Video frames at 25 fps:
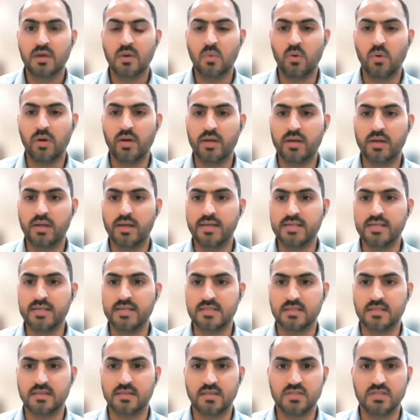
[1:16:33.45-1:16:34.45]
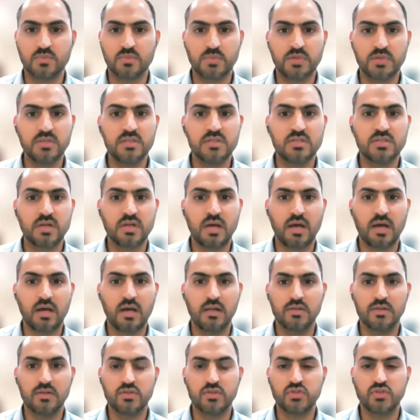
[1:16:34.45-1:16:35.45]
whereas the SPRINT
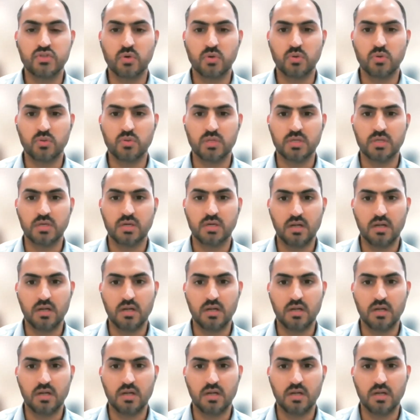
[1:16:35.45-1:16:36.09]
trial showed